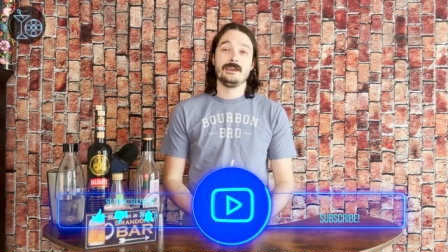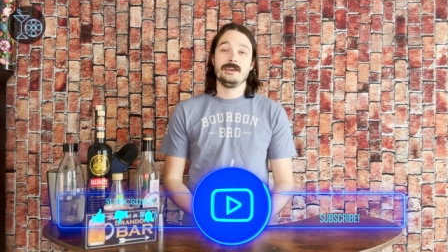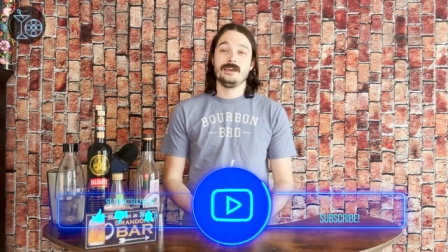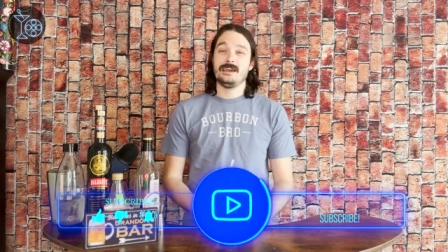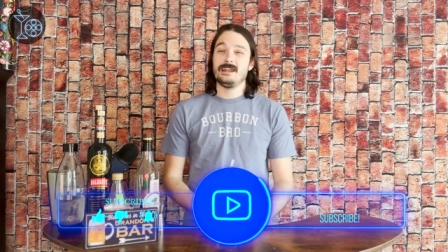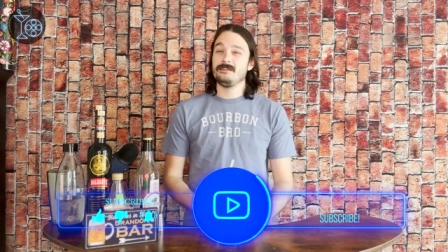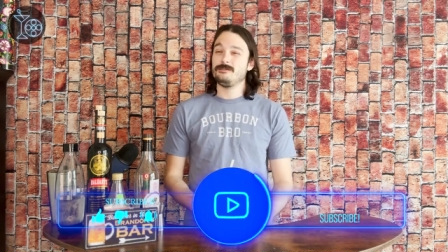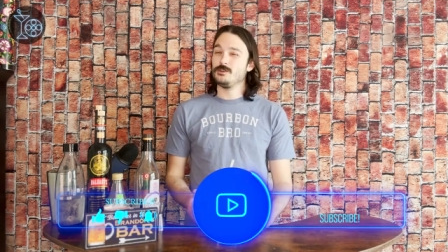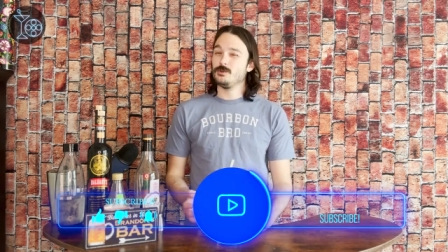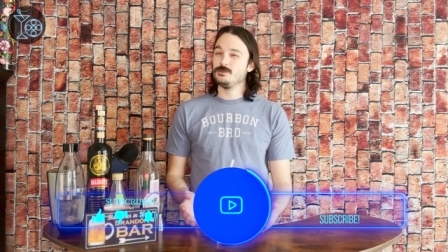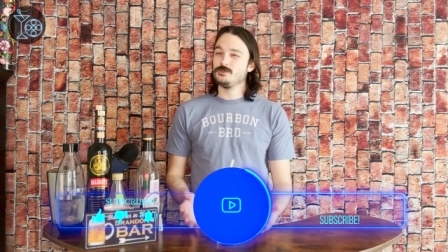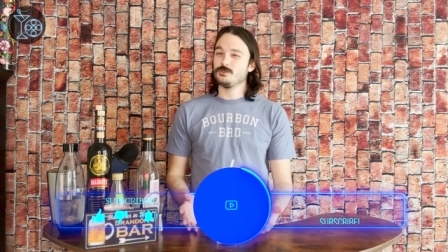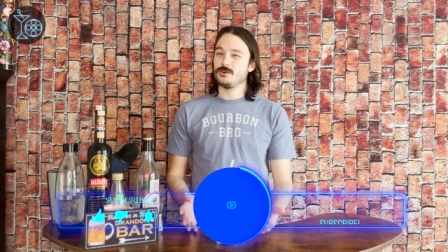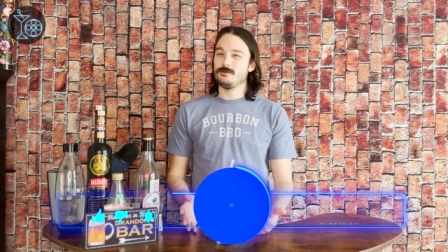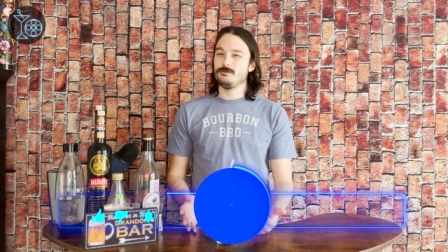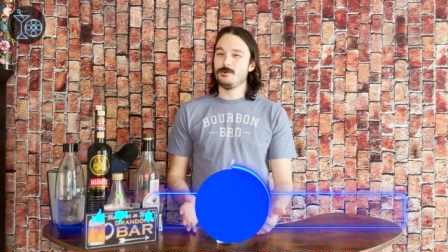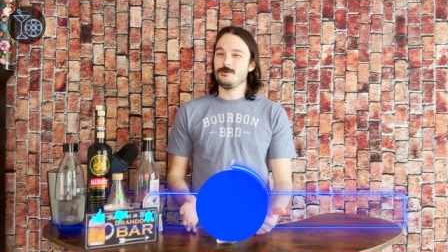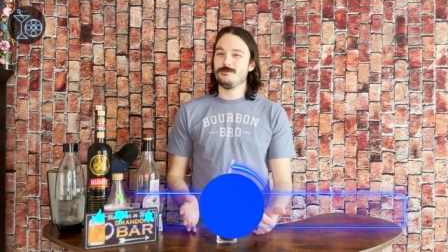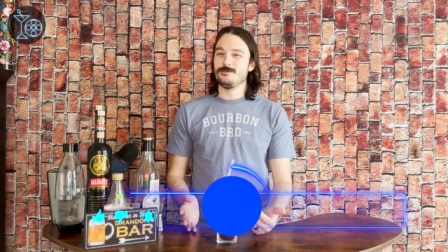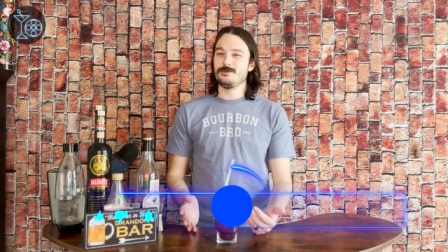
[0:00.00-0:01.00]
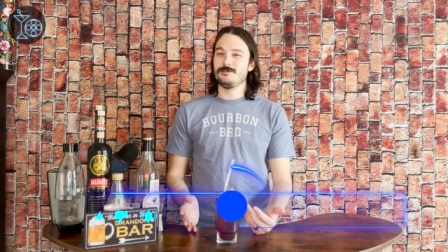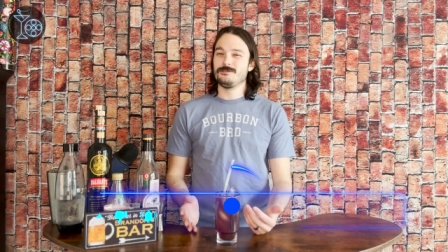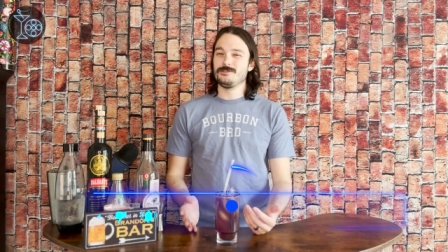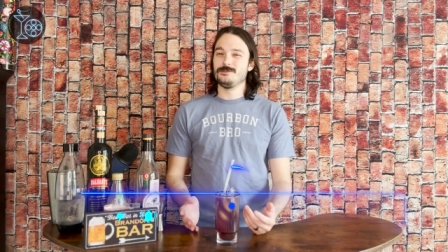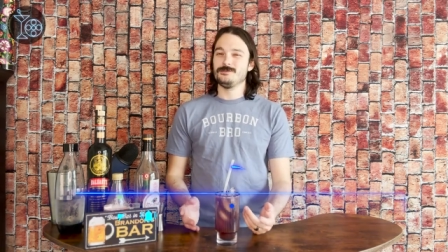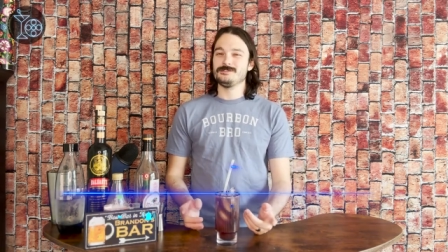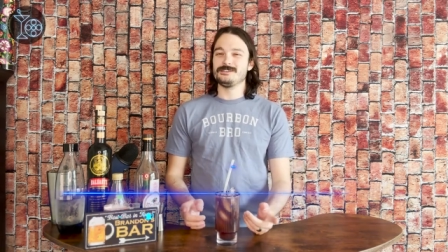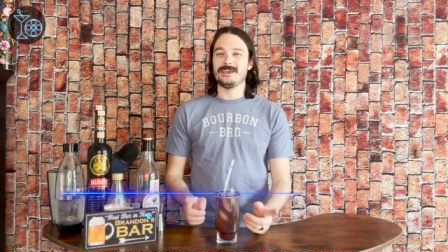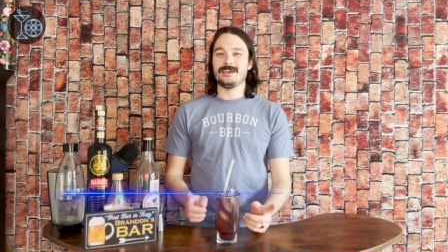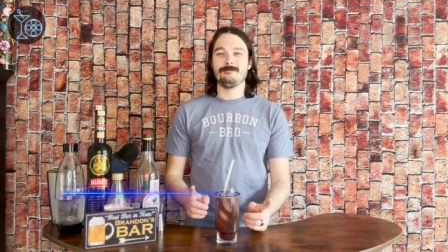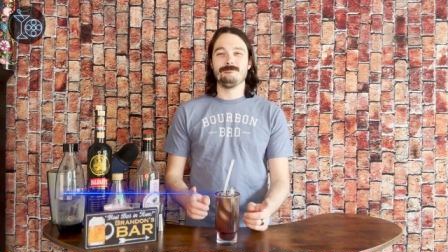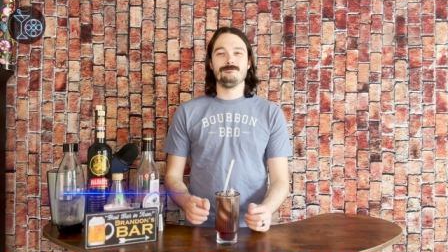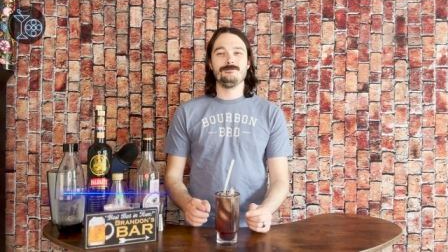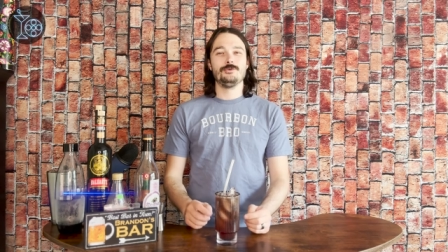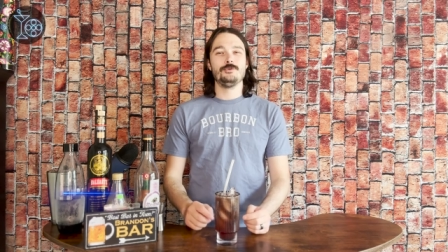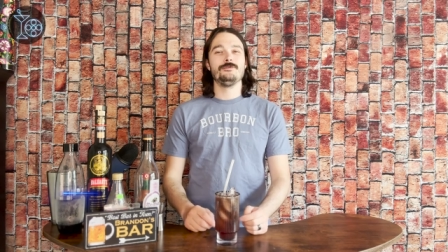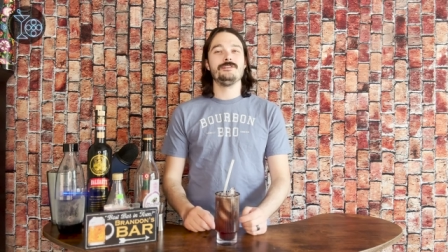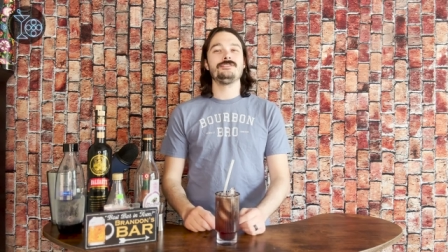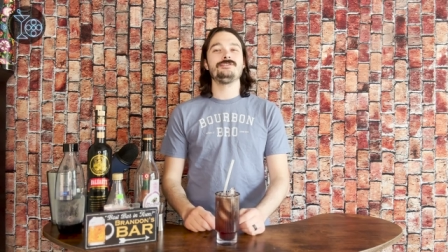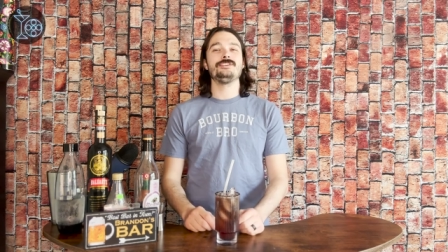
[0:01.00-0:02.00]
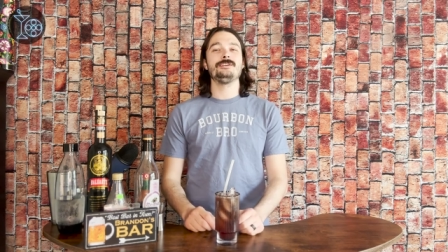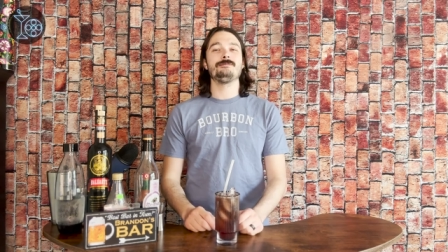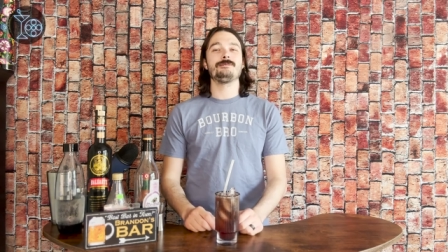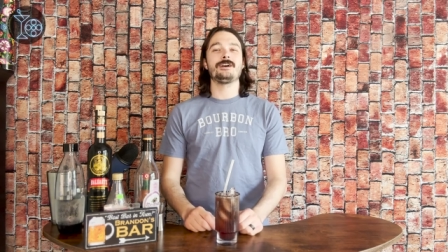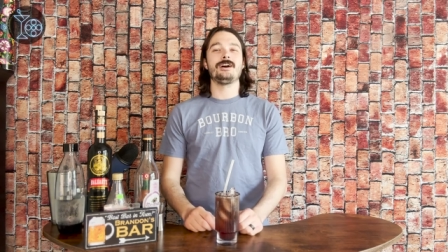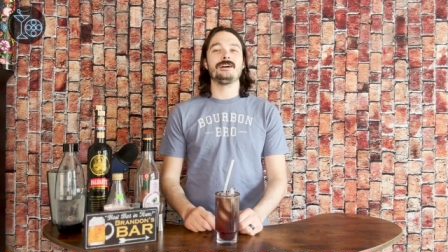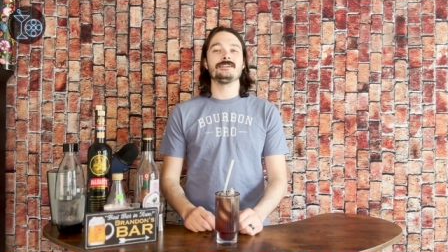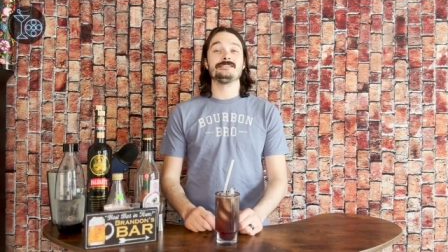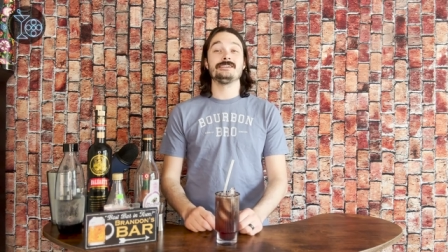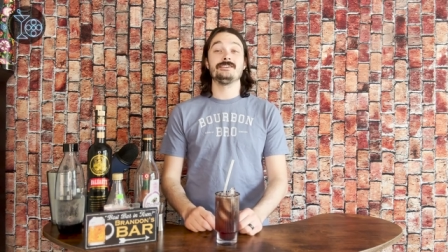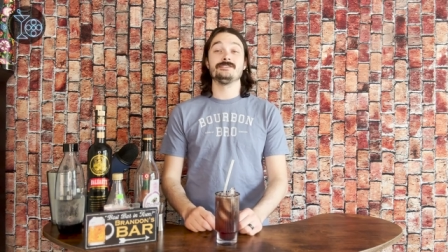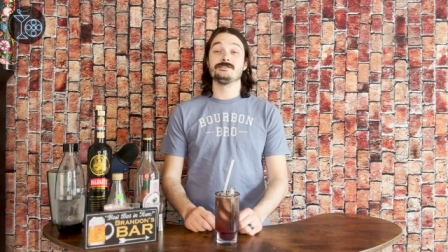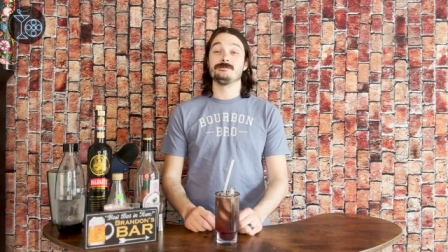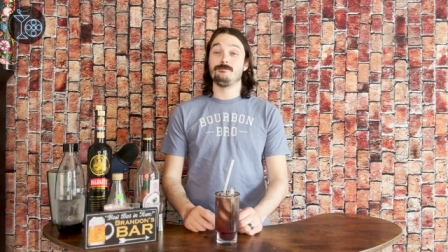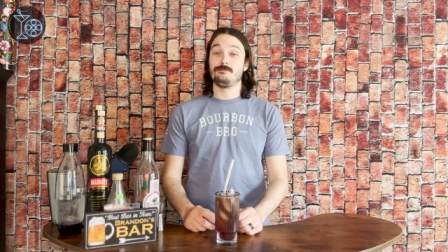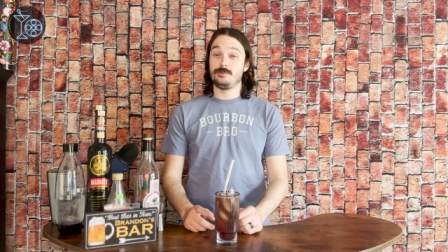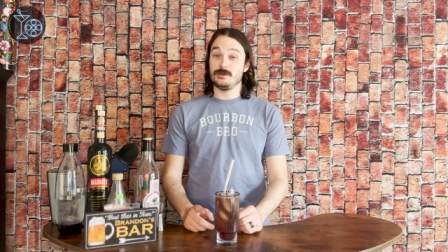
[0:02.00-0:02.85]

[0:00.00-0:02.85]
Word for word: And if you enjoy movie reviews and movie-themed cocktails,